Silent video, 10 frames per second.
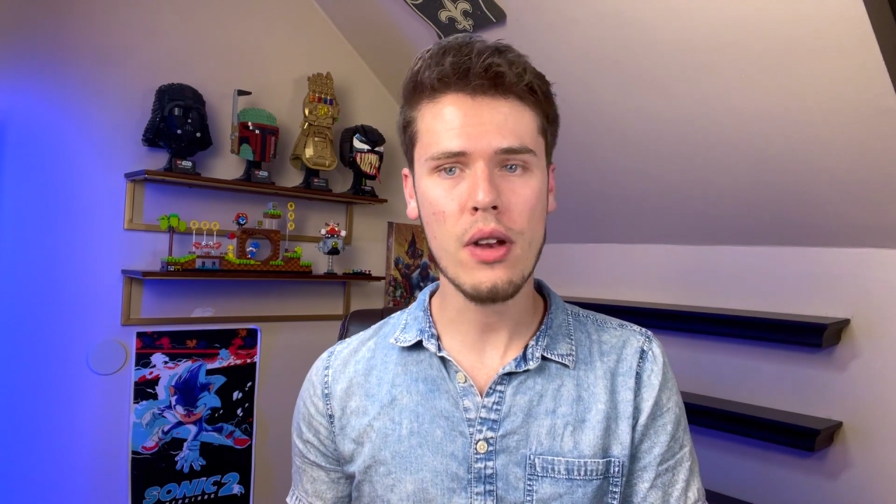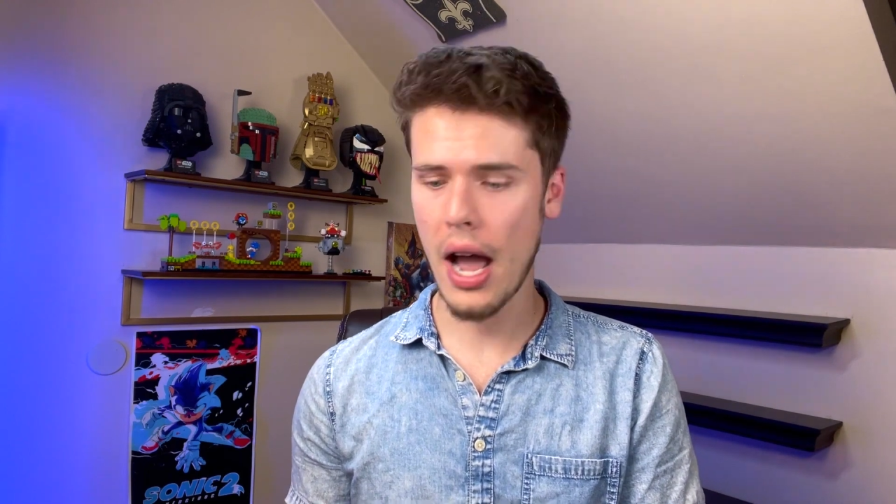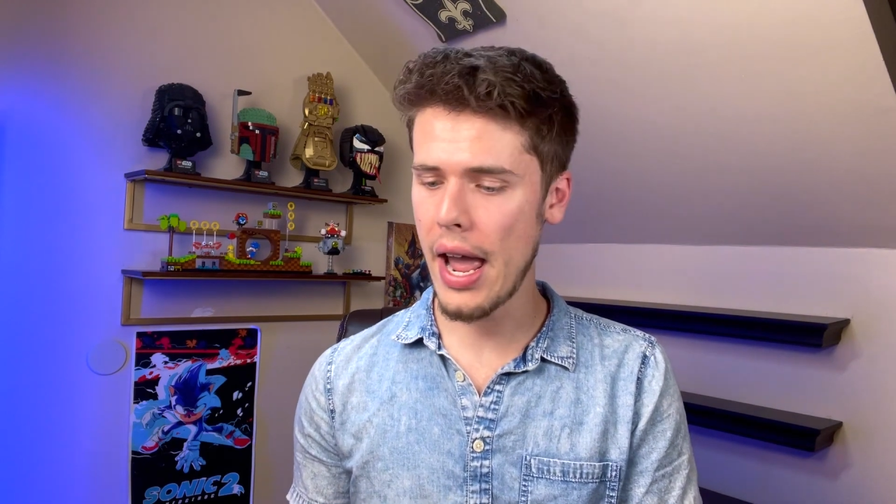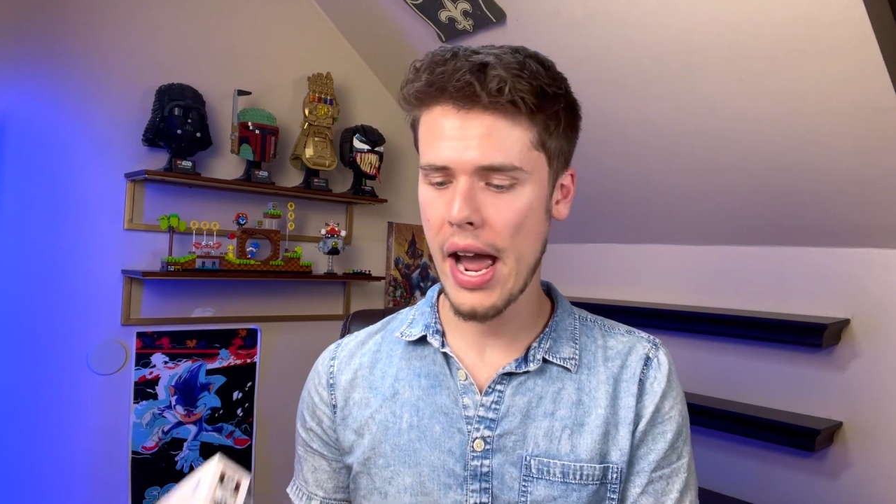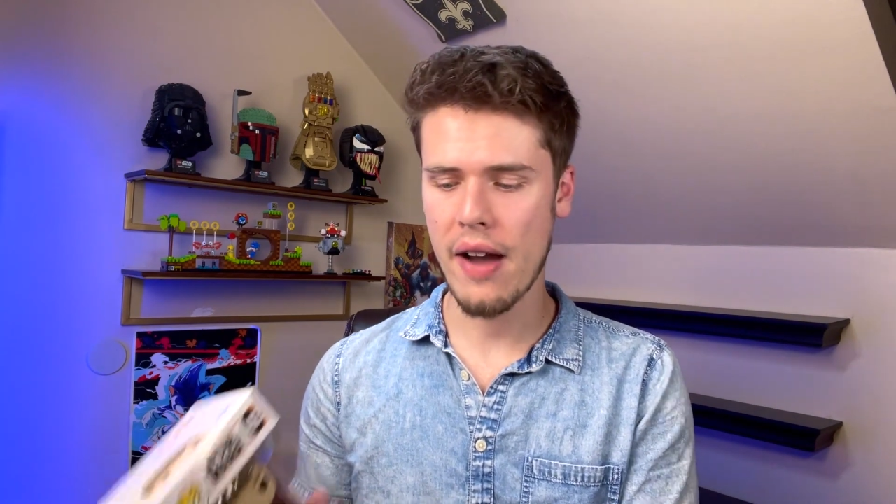
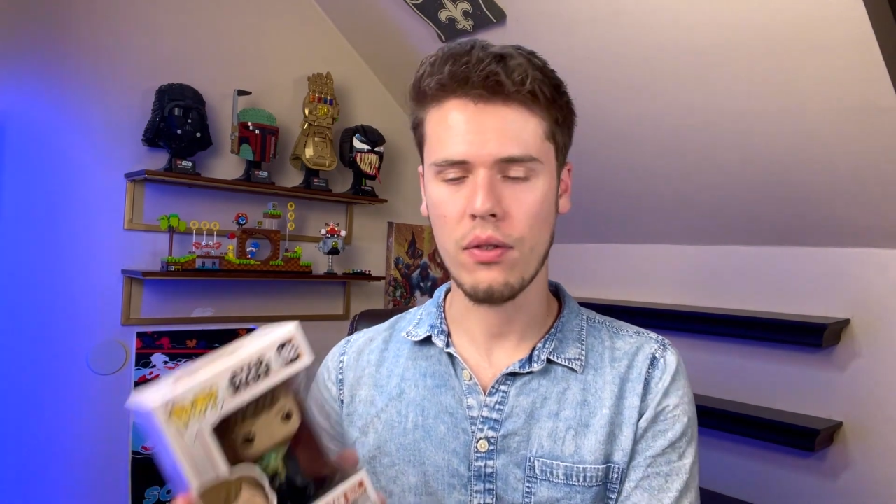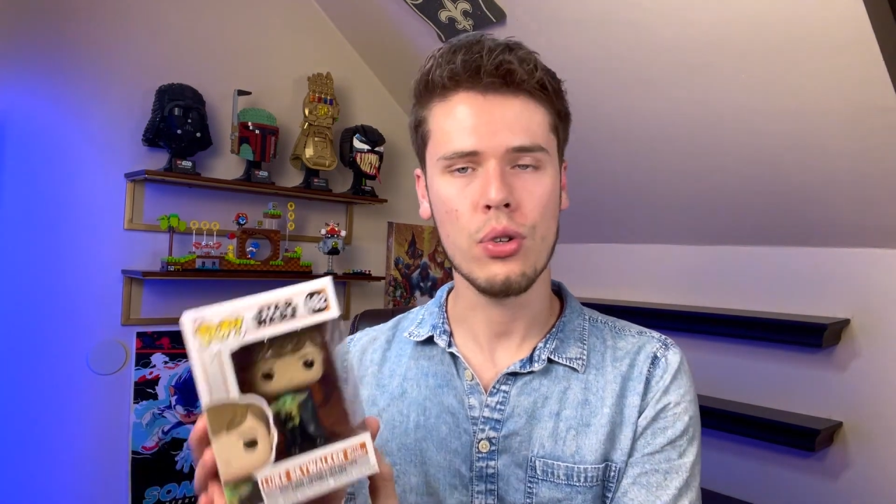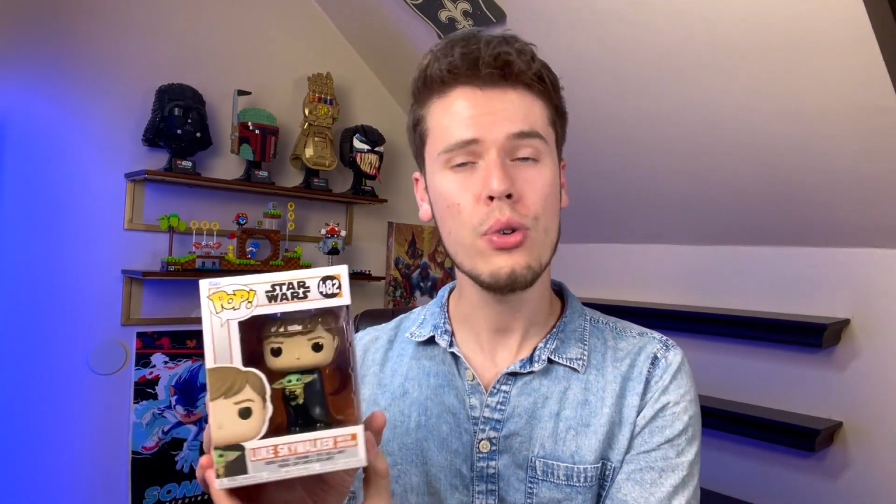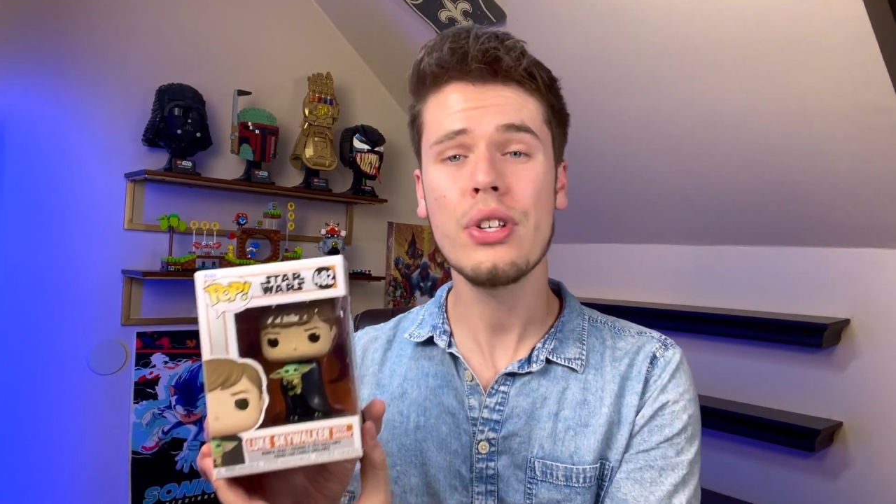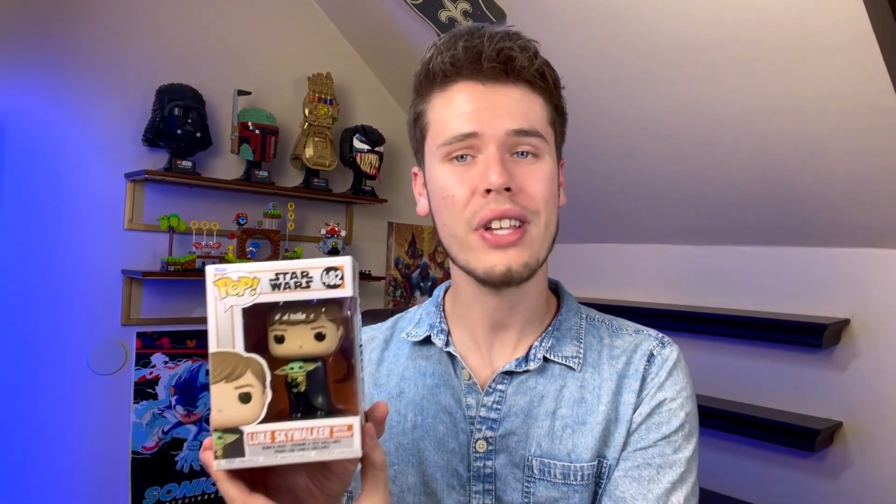I have
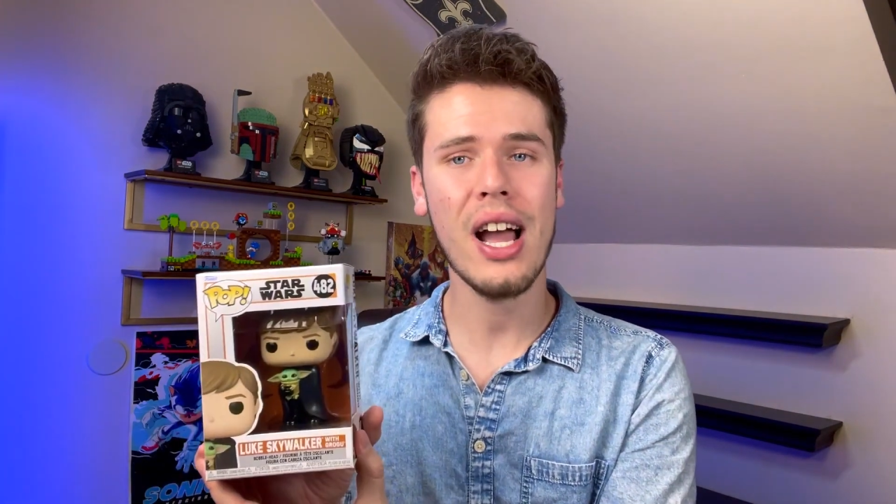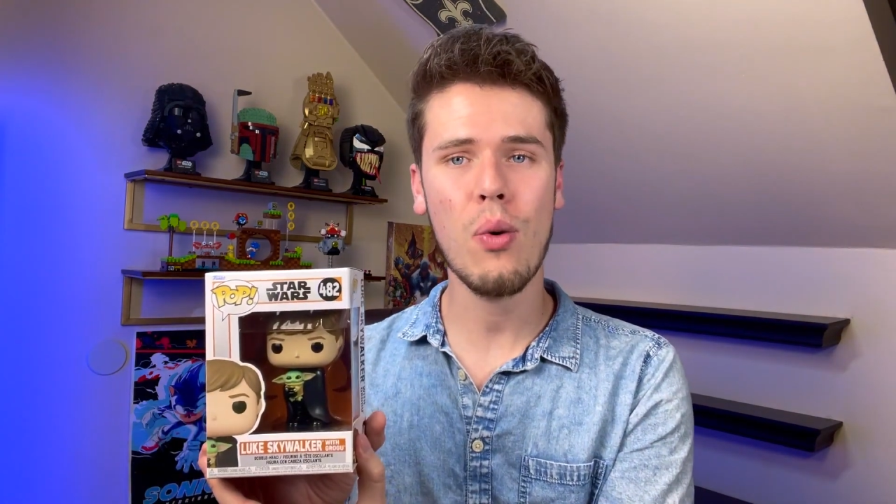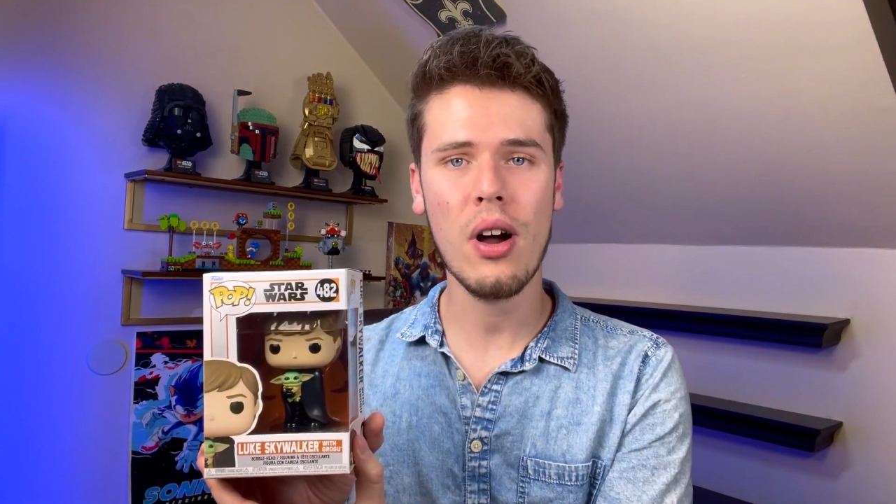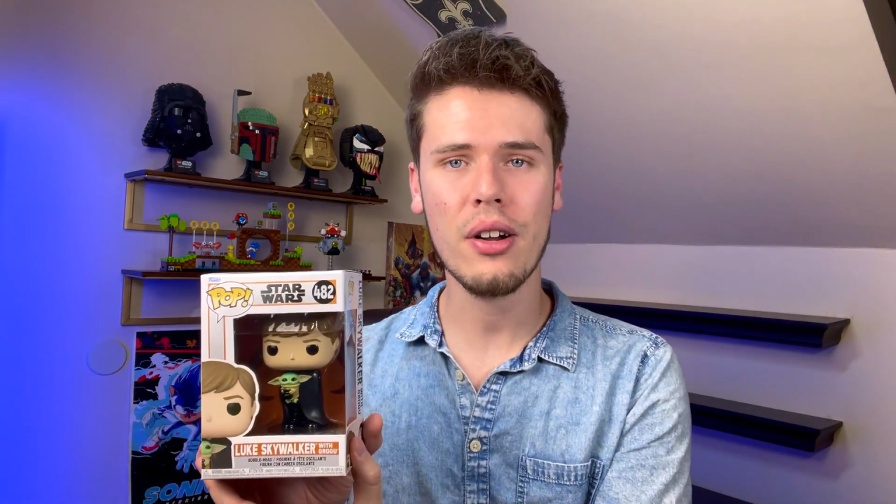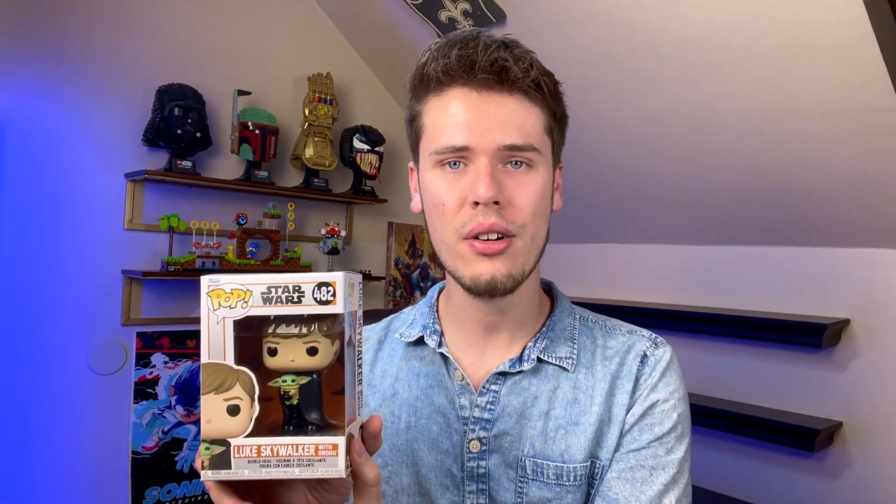Luke
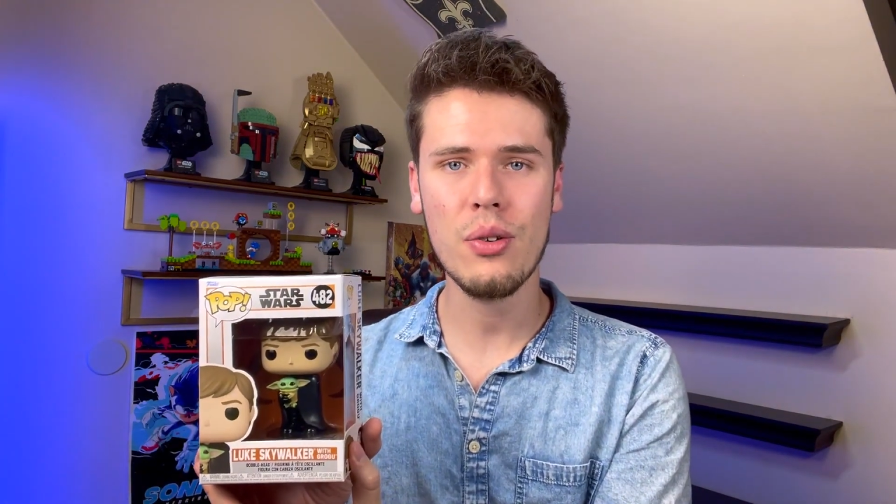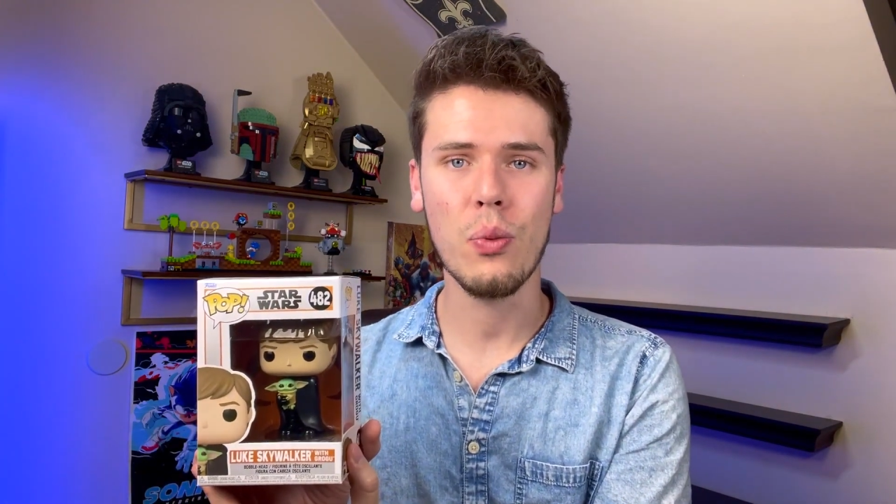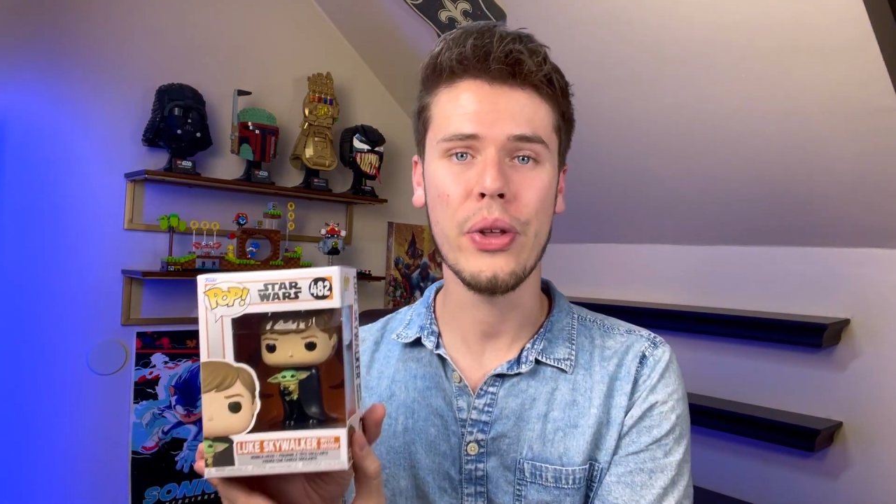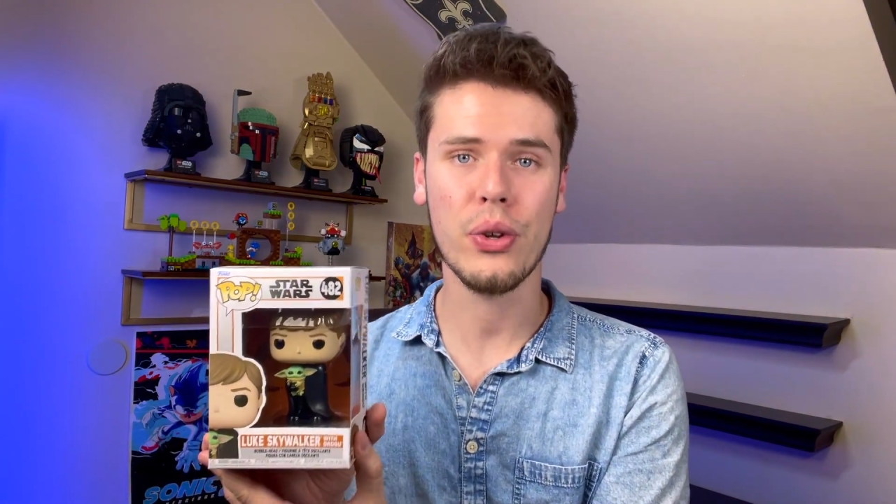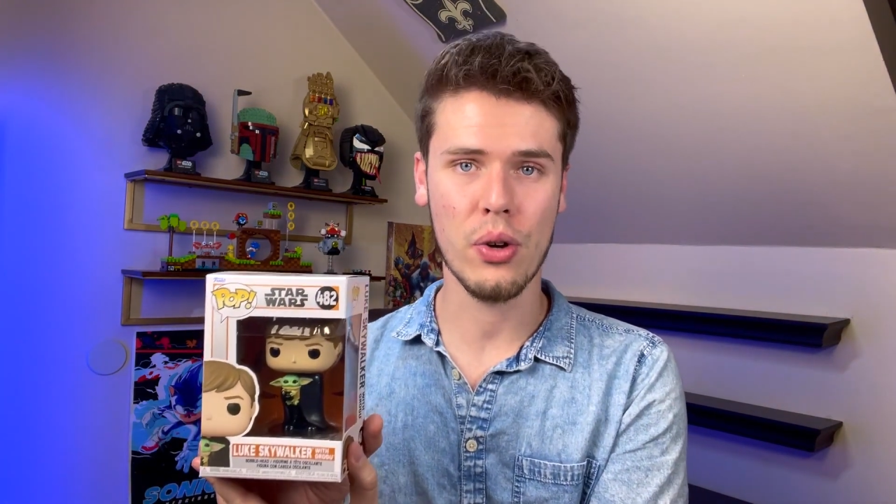Skywalker
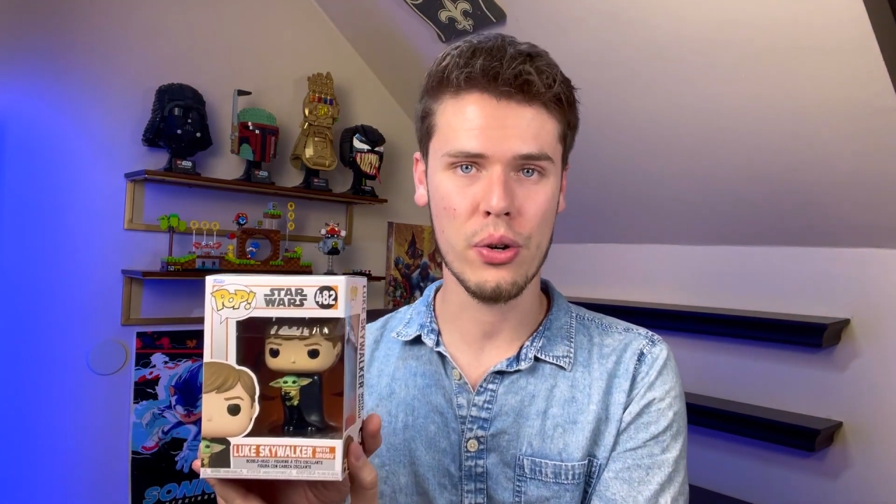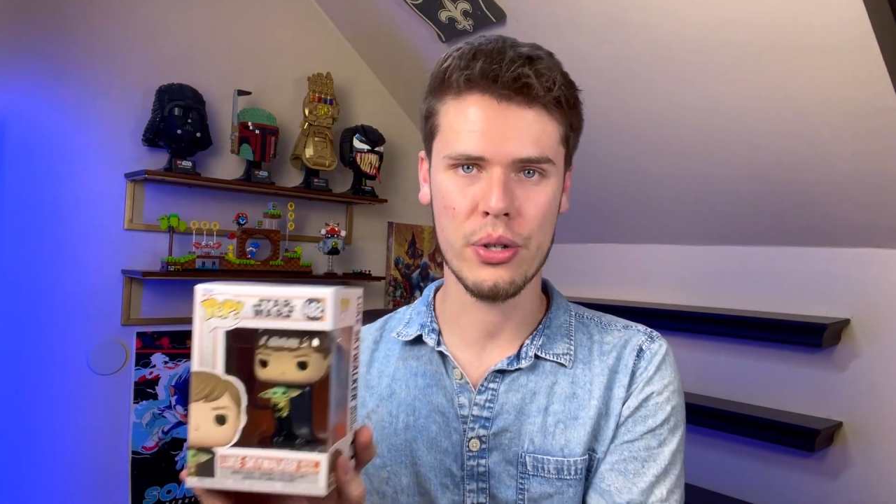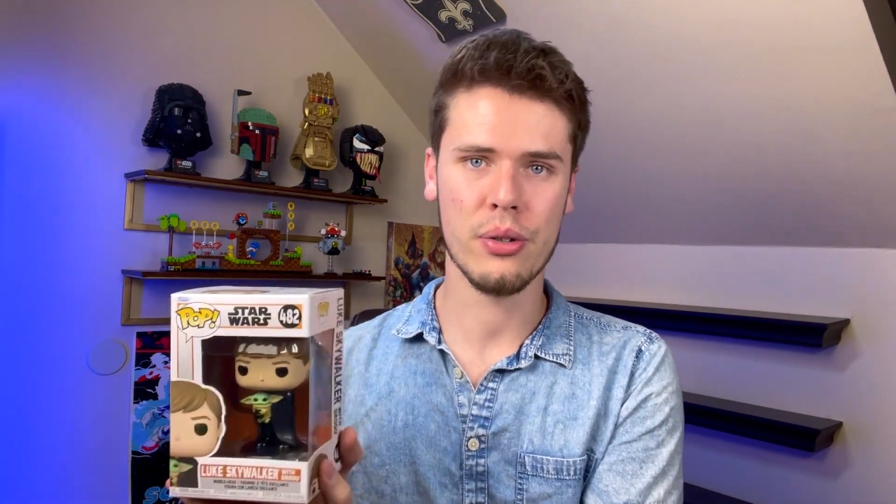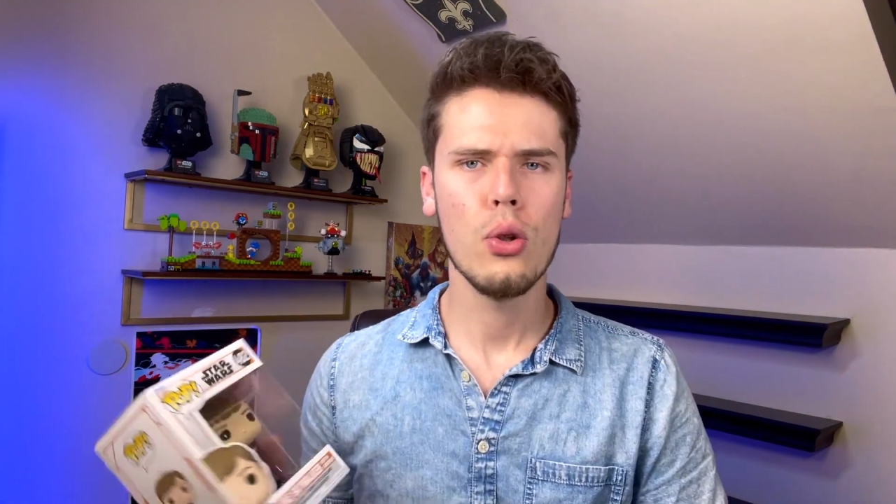with Grogu.